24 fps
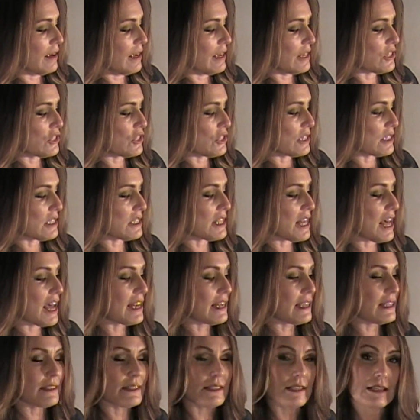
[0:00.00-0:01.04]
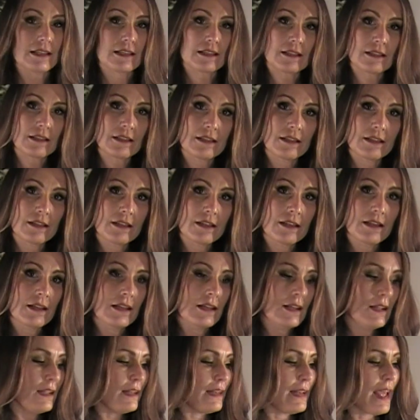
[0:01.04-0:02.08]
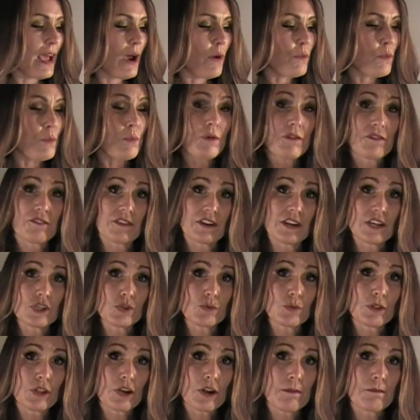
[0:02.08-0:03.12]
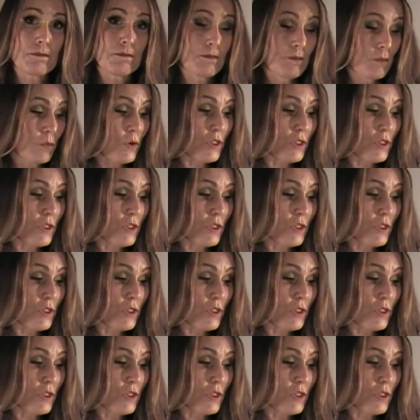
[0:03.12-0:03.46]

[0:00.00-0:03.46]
It's just that easy. Now, when we're finished with our,